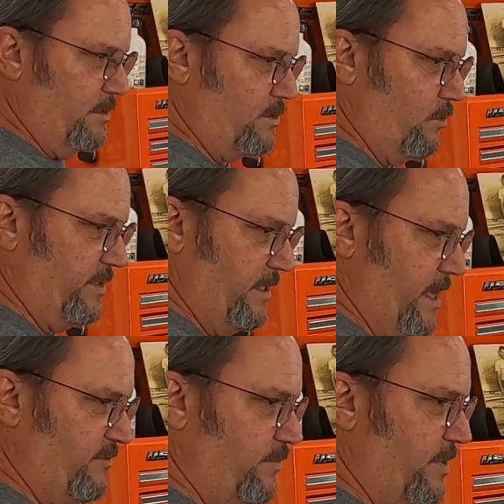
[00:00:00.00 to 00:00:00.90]
So we did
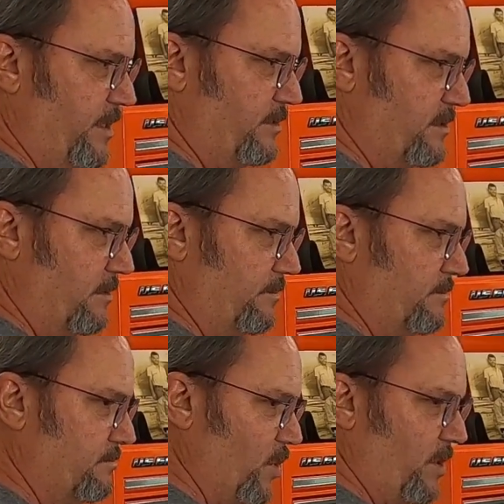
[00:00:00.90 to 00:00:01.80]
have to put in
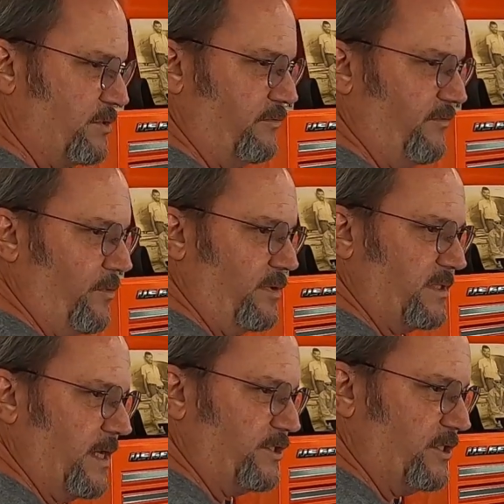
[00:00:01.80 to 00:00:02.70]
some partial floor
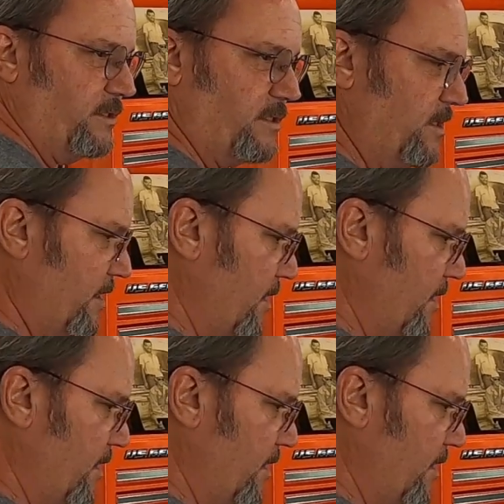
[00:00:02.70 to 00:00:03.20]
sections,